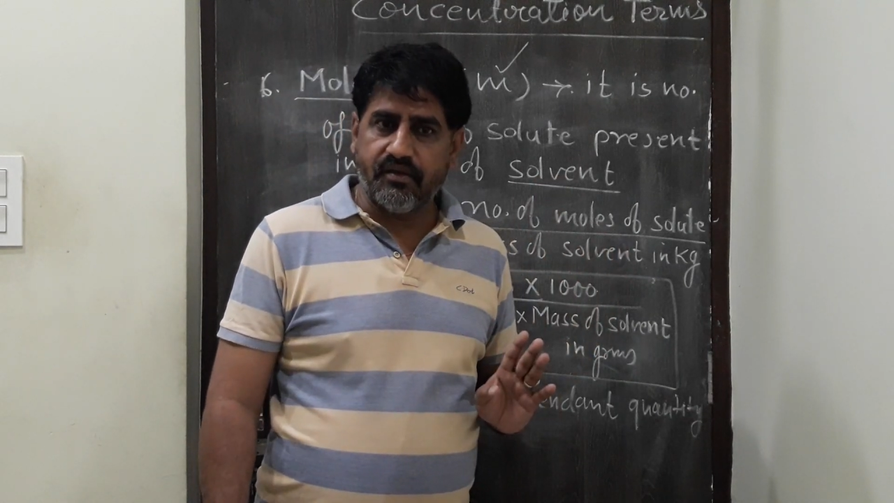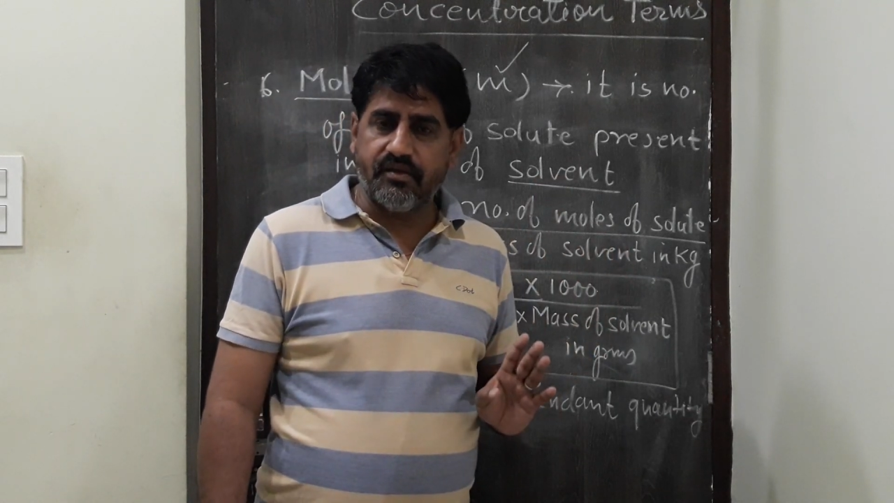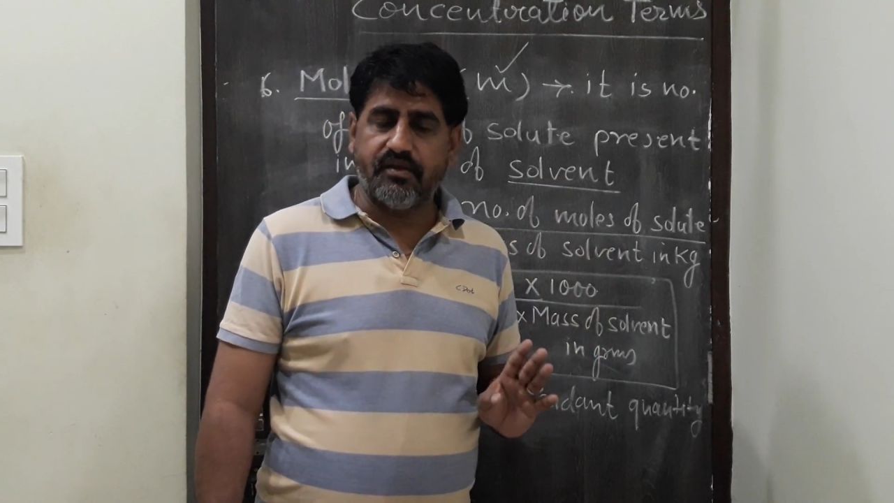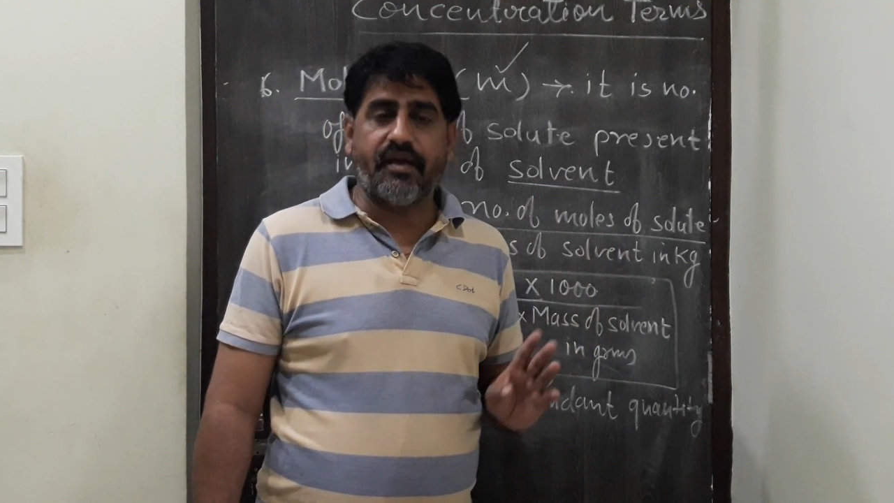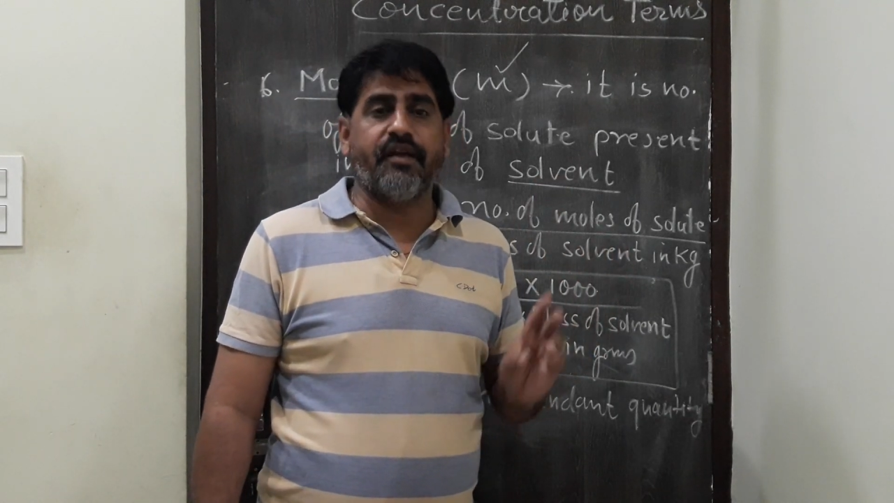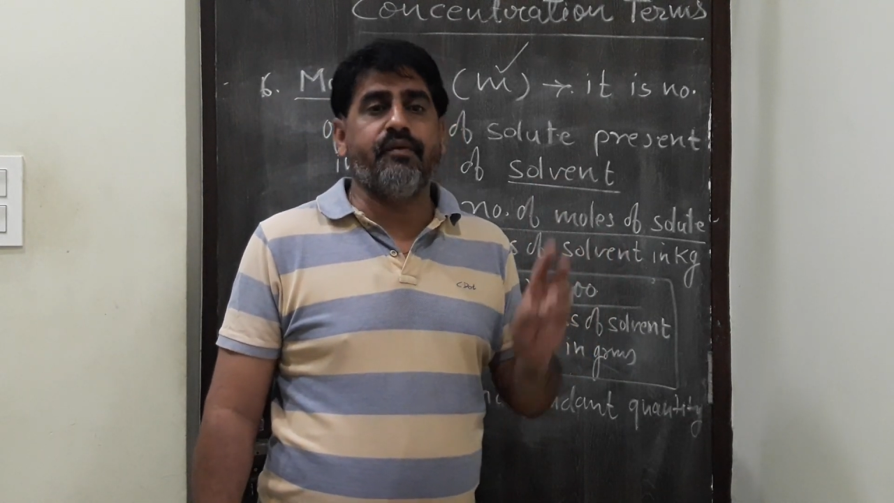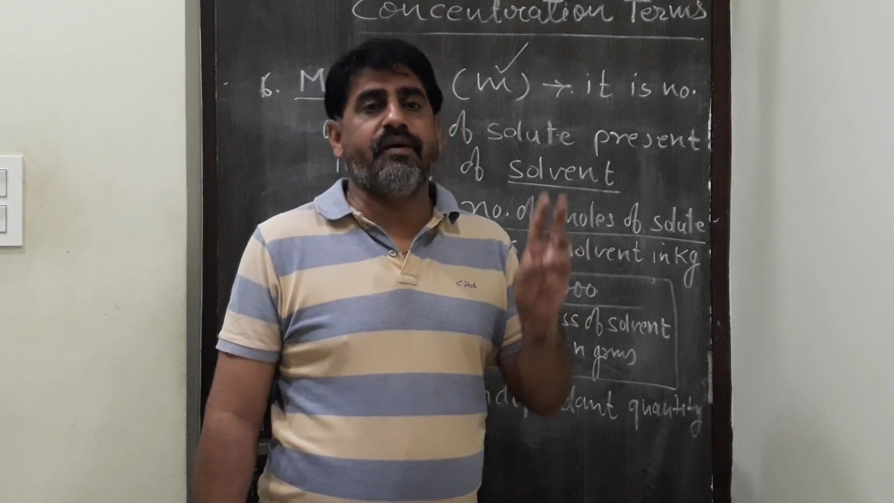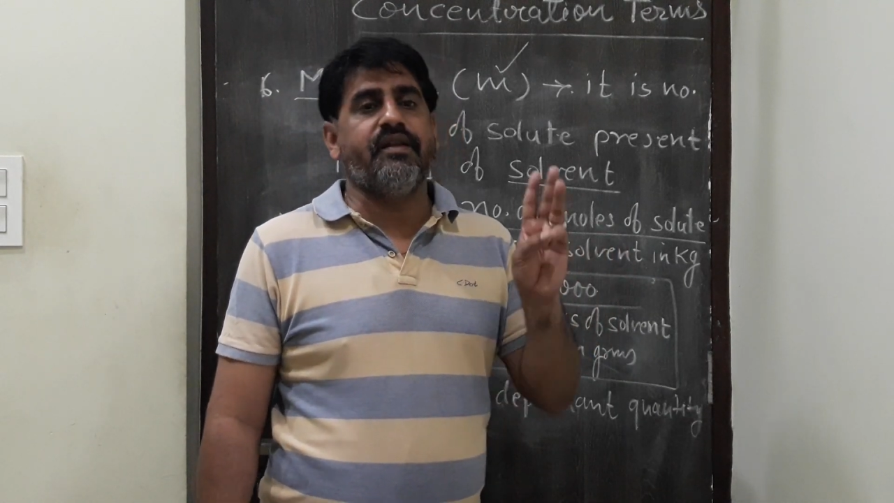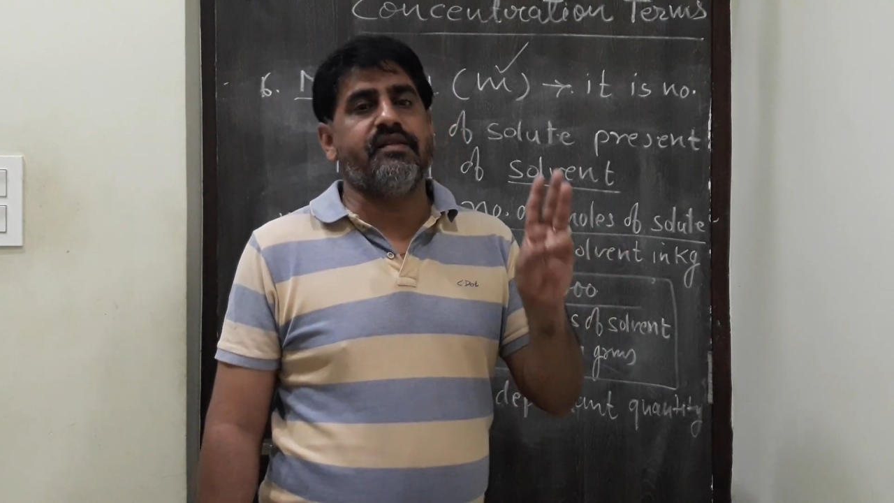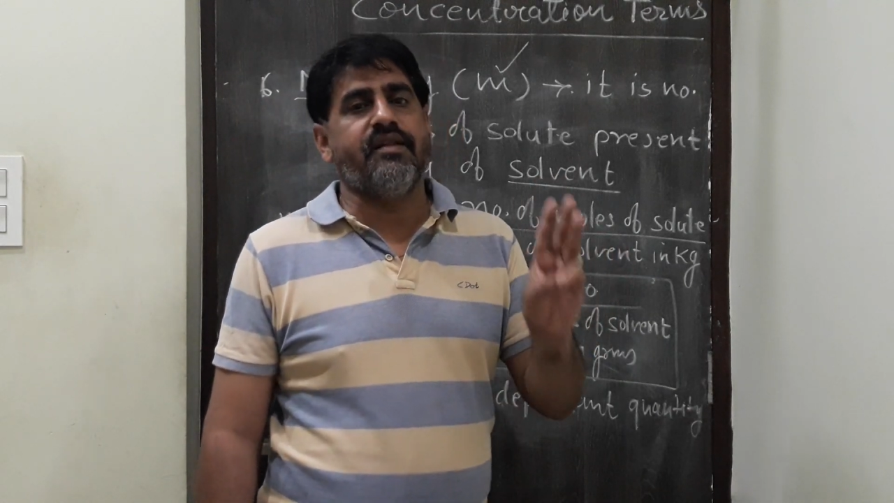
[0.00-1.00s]
Second
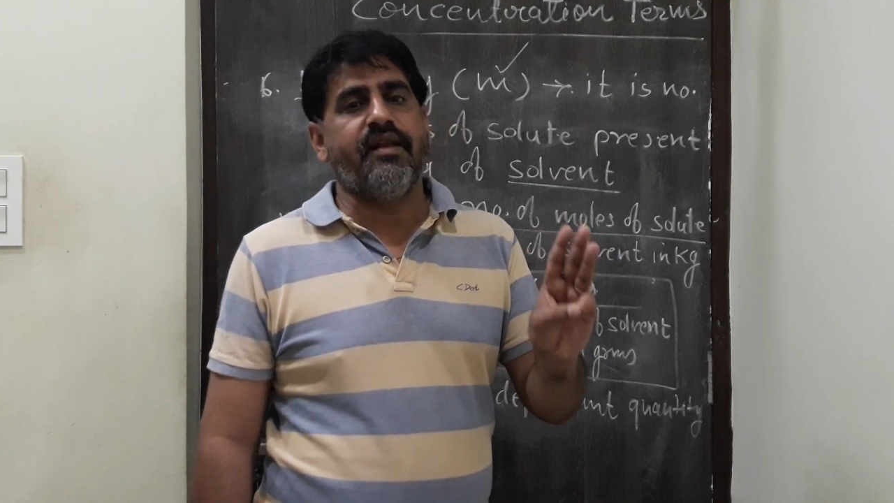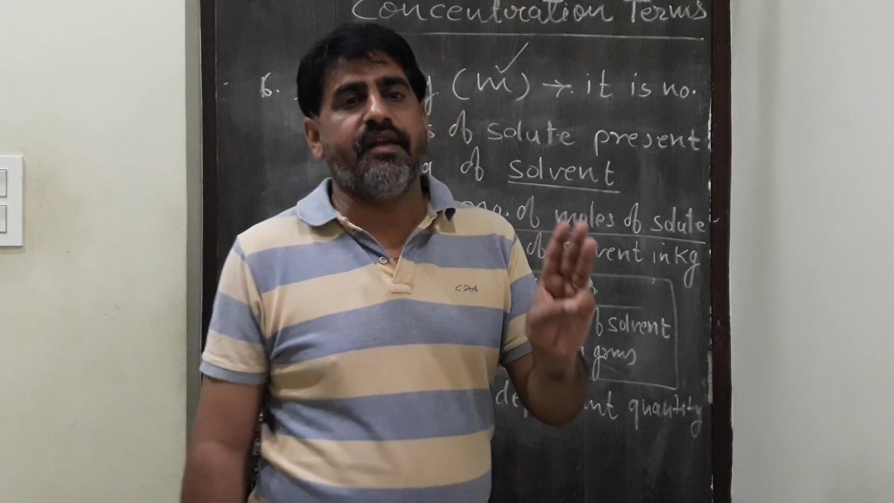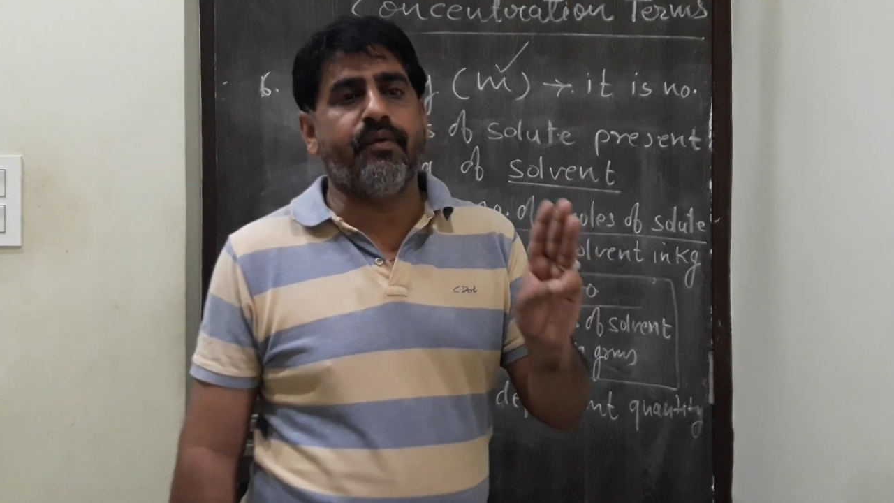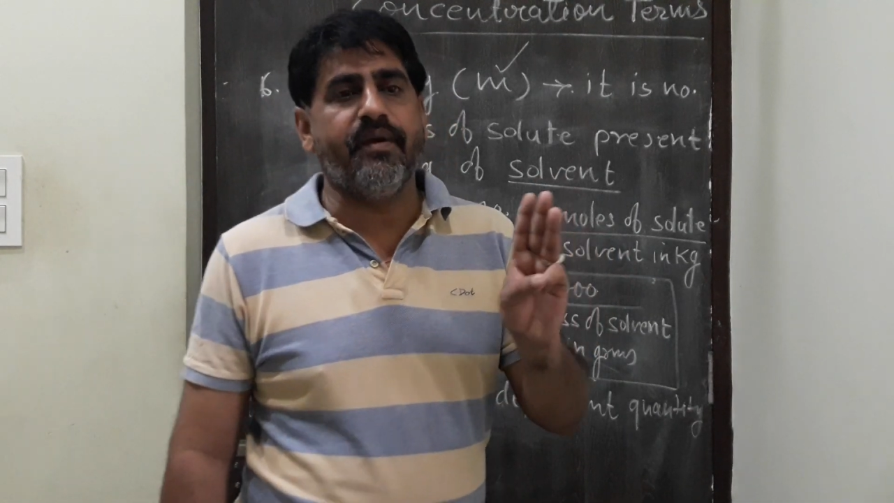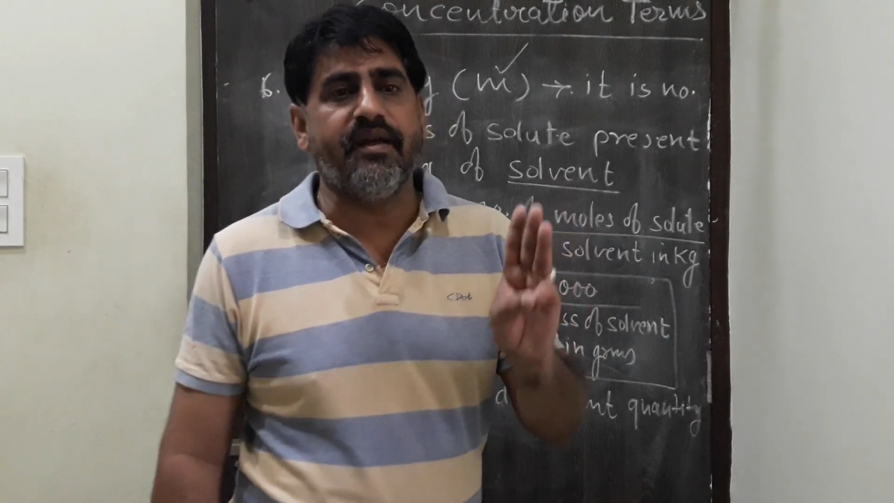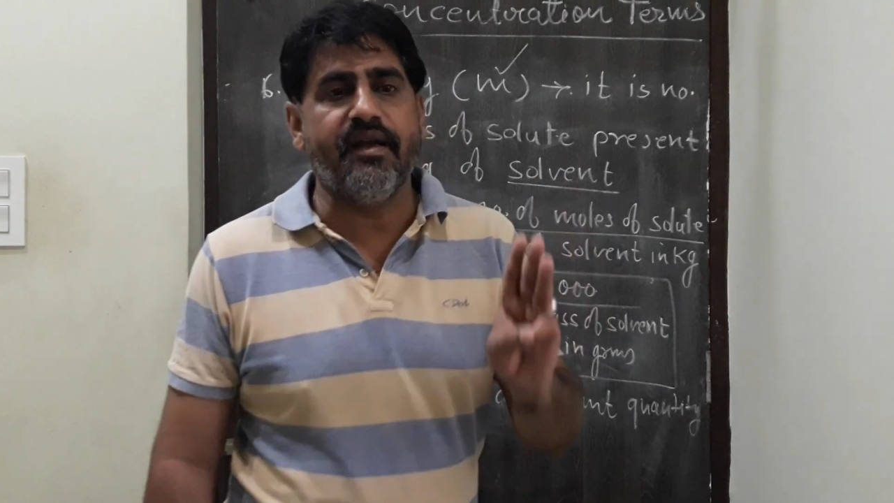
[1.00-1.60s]
one is the liquid